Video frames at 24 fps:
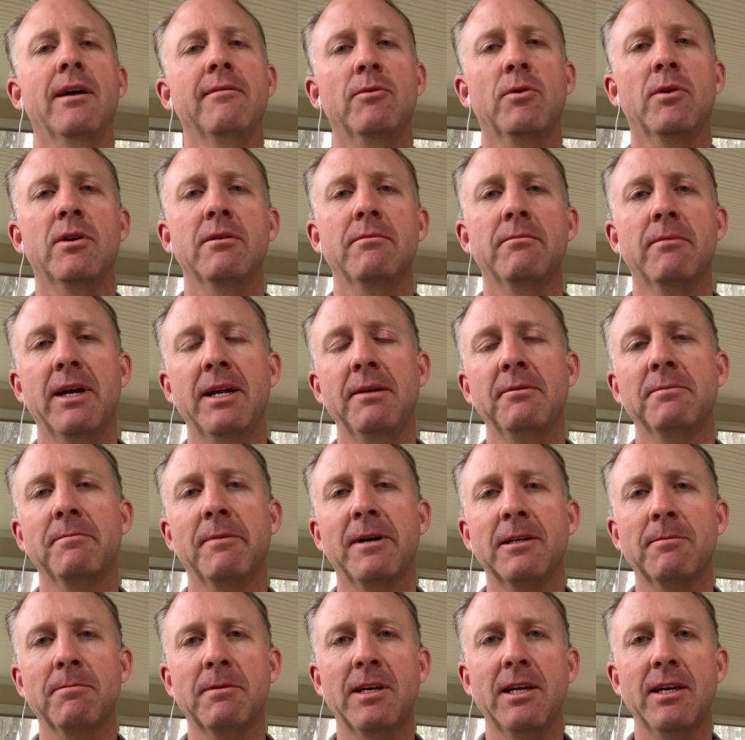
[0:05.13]
Hi everyone, my name is
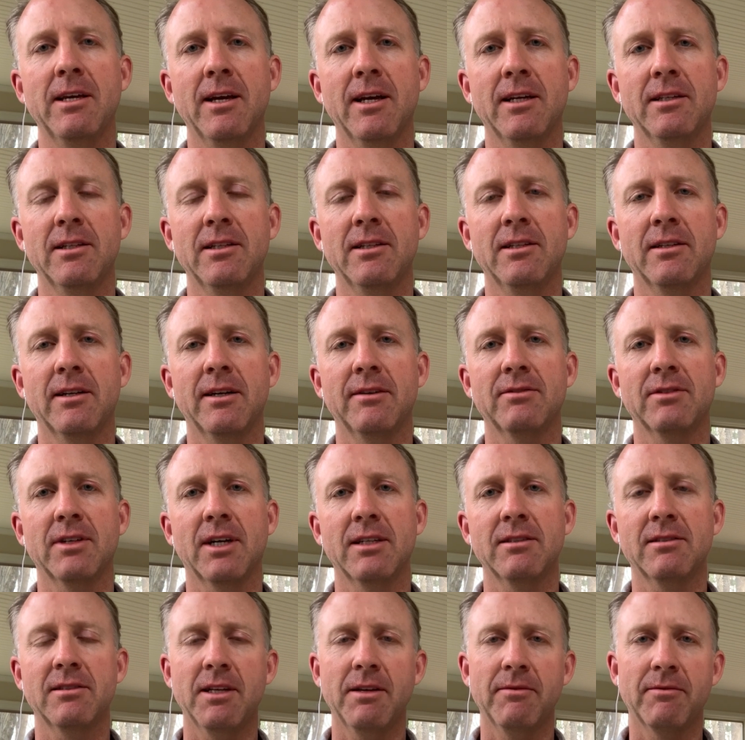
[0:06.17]
Mike McKee. I lead the life
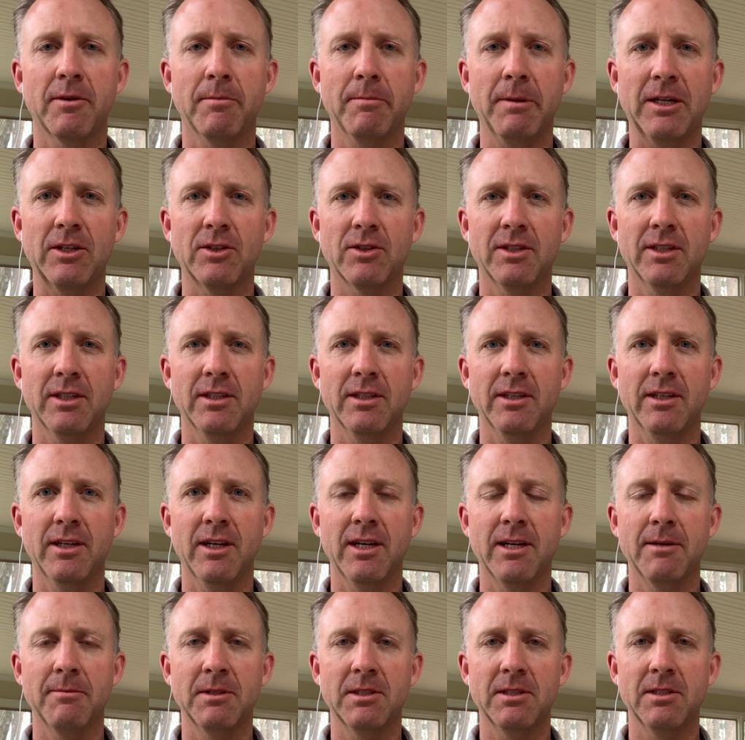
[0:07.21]
science team for Baker Tilly and
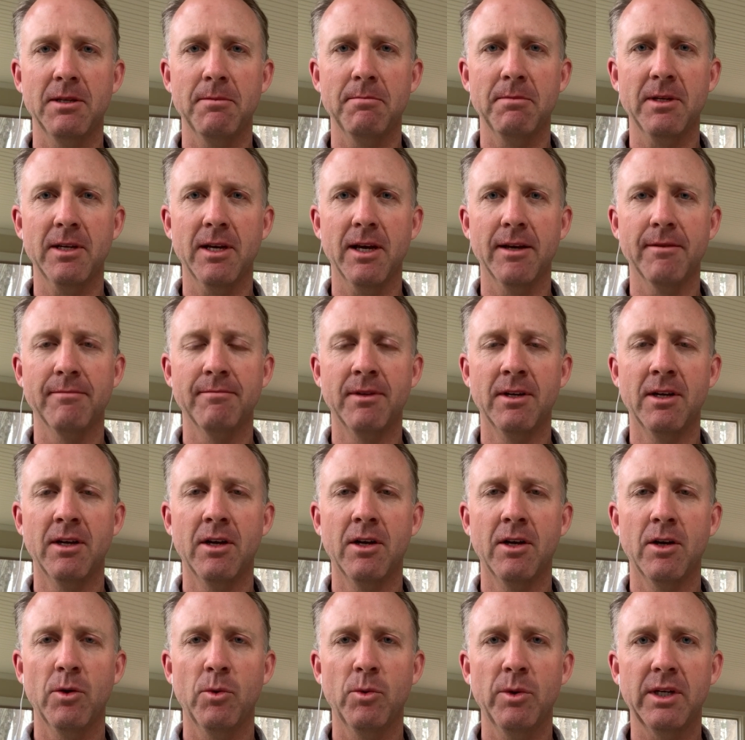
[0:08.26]
MSCPA.
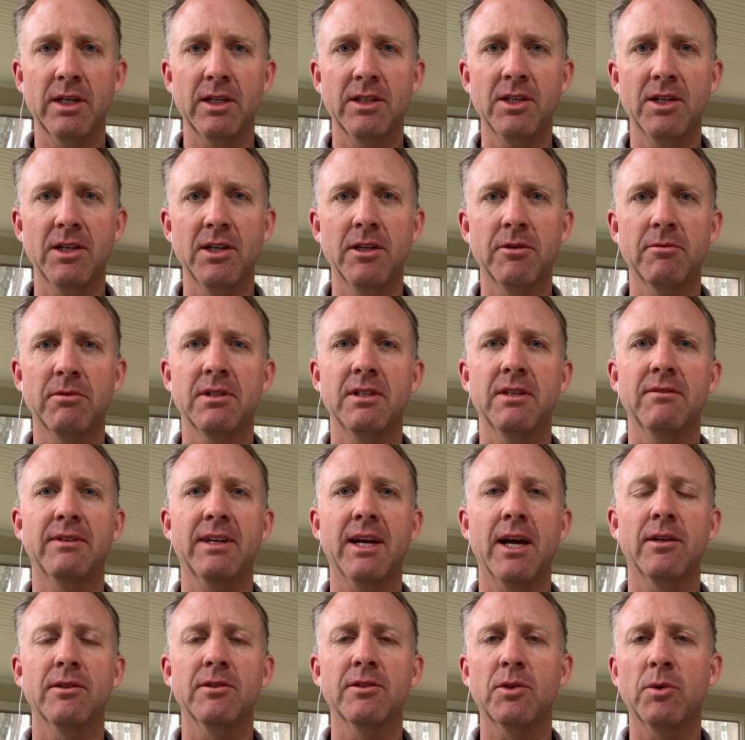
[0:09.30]
We continue to receive
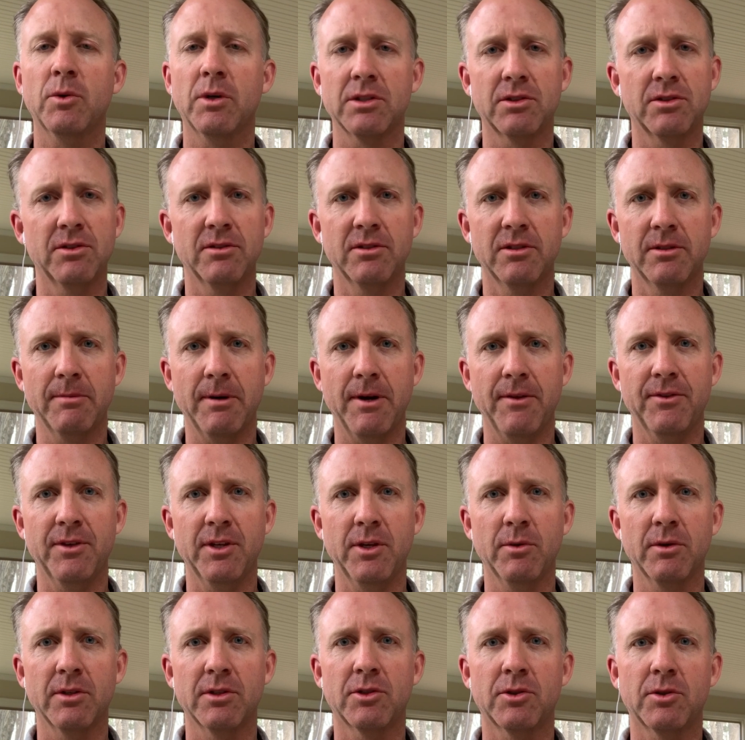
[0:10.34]
countless questions about the
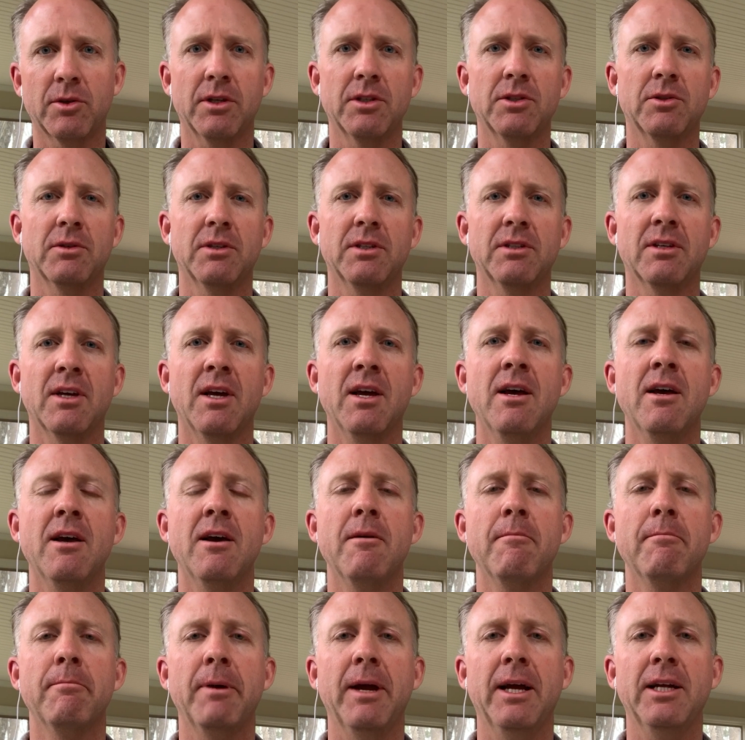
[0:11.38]
U.S. Treasury's
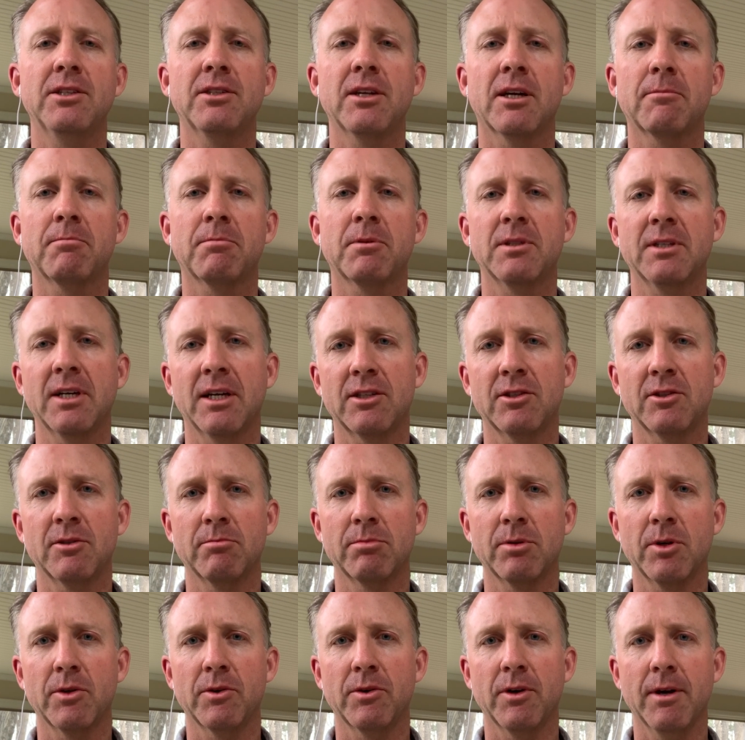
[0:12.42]
Paycheck Protection
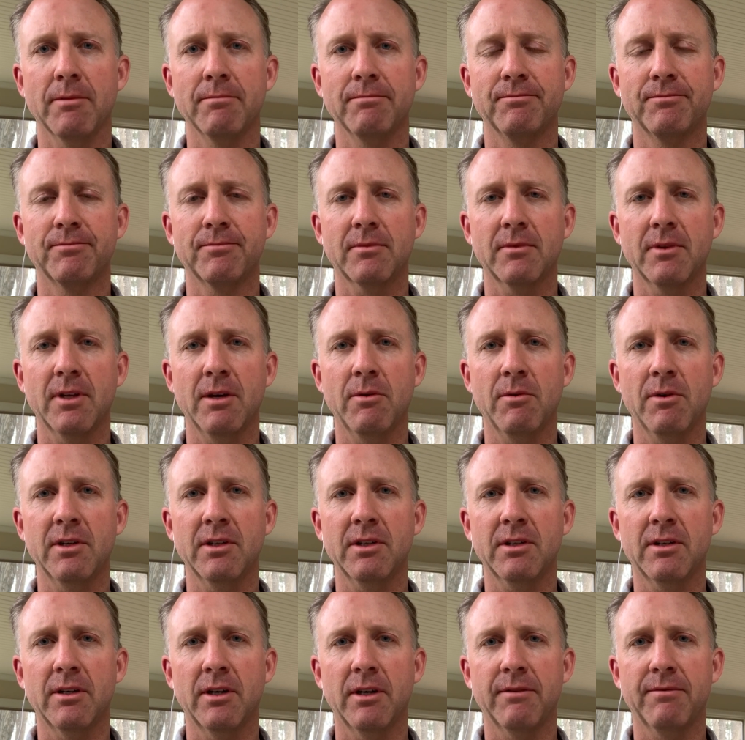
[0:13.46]
Program. I wanted to
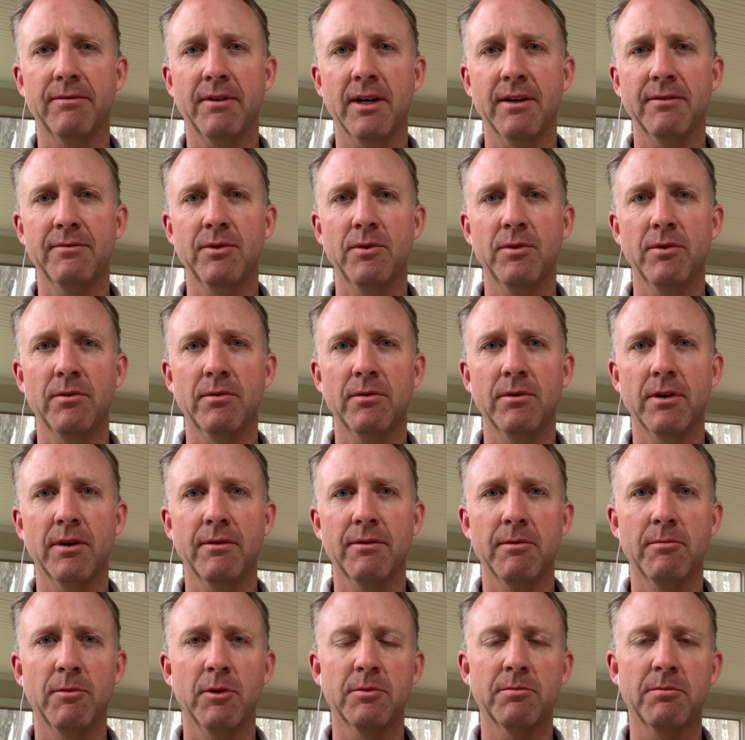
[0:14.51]
clarify a few of
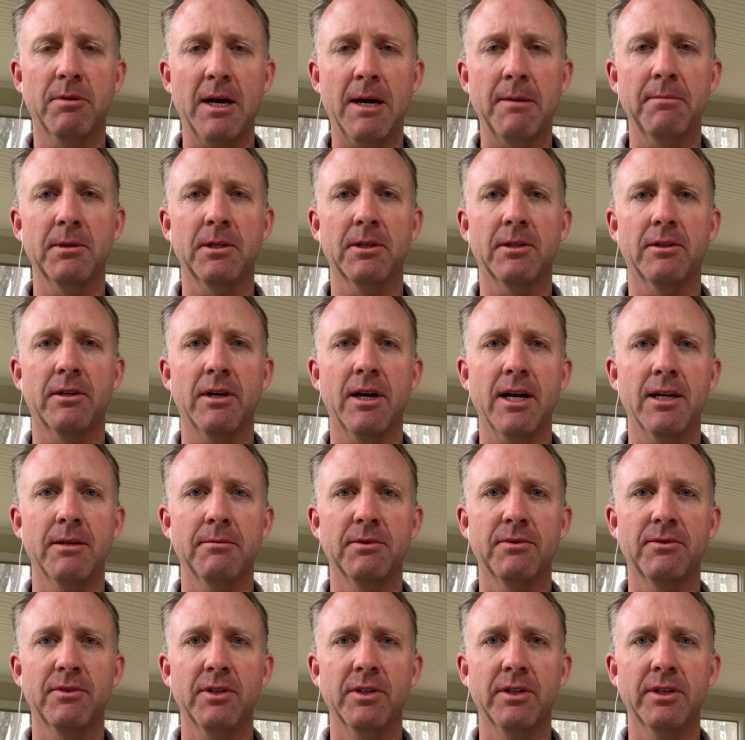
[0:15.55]
the most popular items
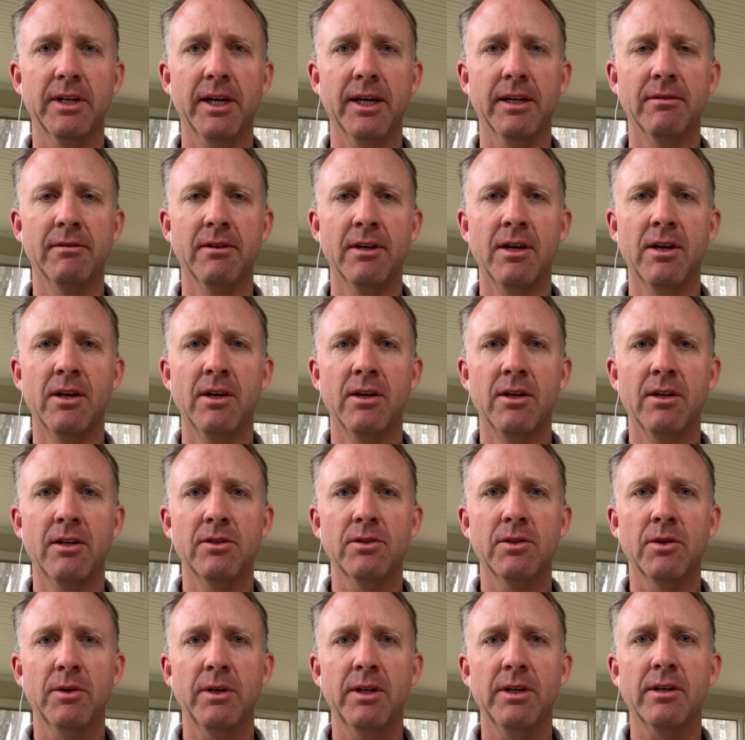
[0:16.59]
for you today.
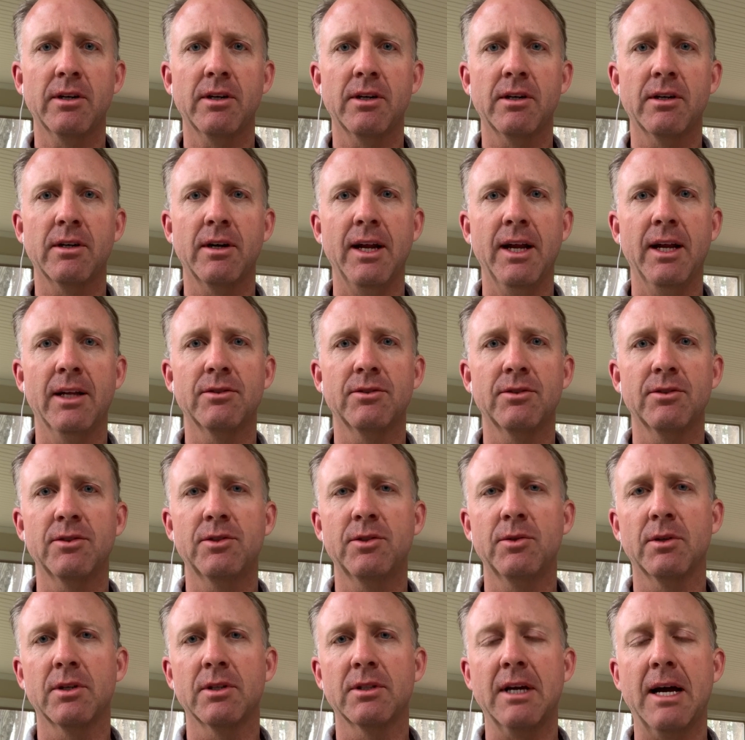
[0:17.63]
So here are our answers
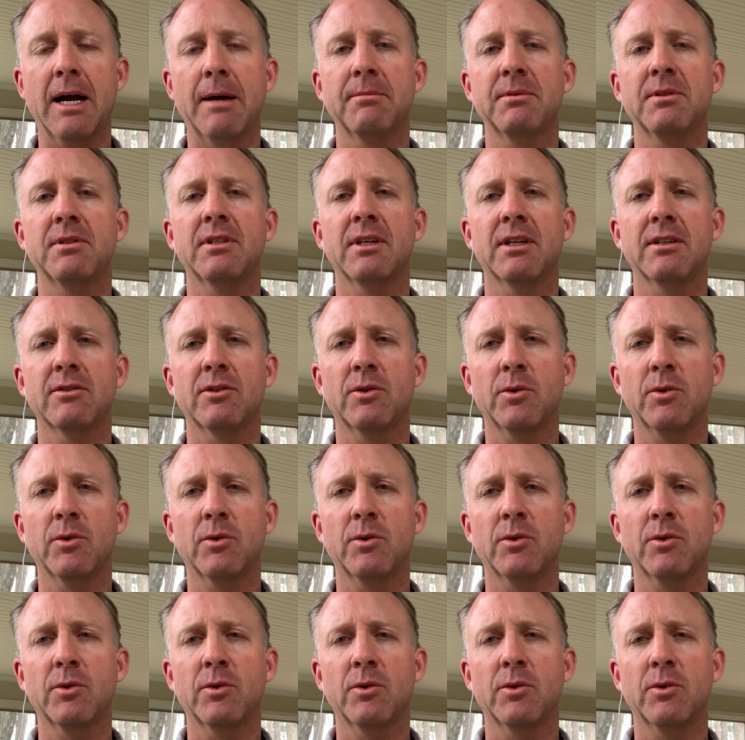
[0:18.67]
to our top 6